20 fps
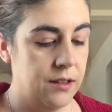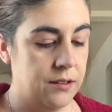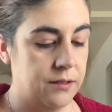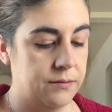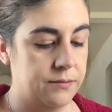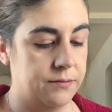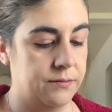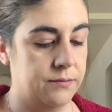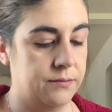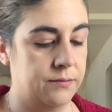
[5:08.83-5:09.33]

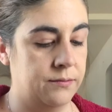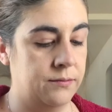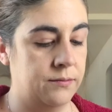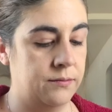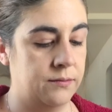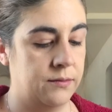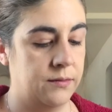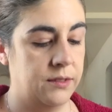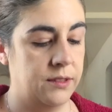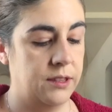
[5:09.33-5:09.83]
Now
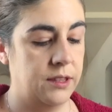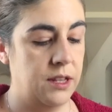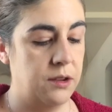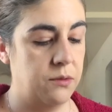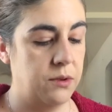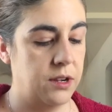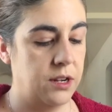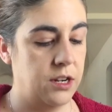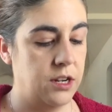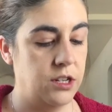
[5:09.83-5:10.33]

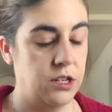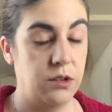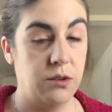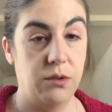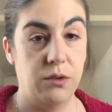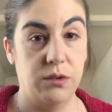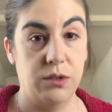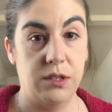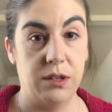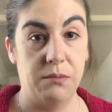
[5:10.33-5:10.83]
we're gonna
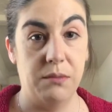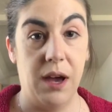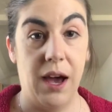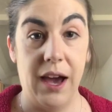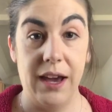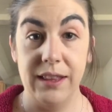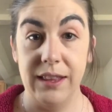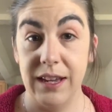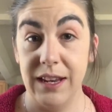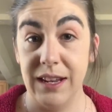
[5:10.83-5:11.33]
do some
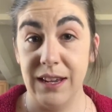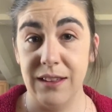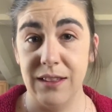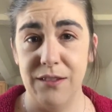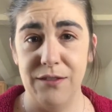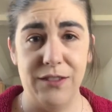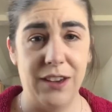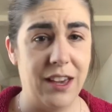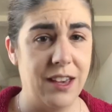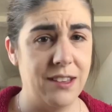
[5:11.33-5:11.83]
highlighting of the
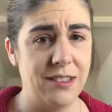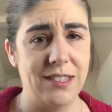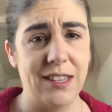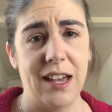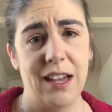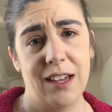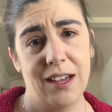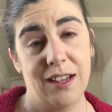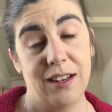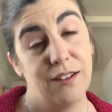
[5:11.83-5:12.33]
face
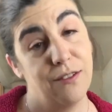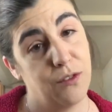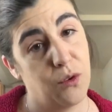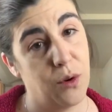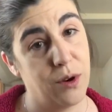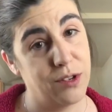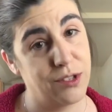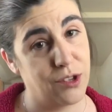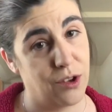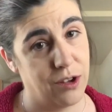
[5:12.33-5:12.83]
and of
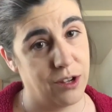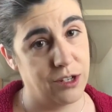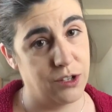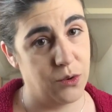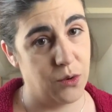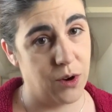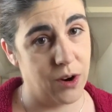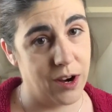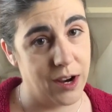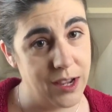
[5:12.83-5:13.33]
course
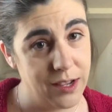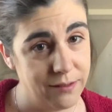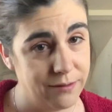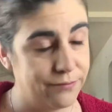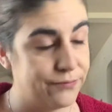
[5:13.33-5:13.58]
contouring.